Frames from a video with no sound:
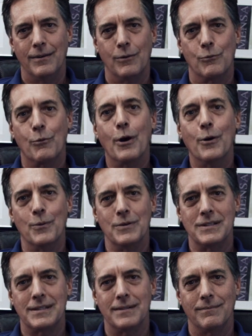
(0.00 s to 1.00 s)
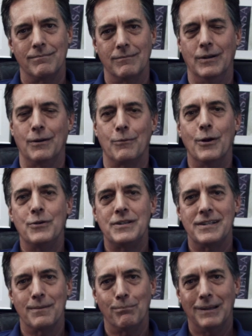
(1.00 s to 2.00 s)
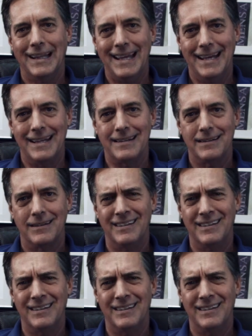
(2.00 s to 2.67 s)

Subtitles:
rose, well, rose is a plant.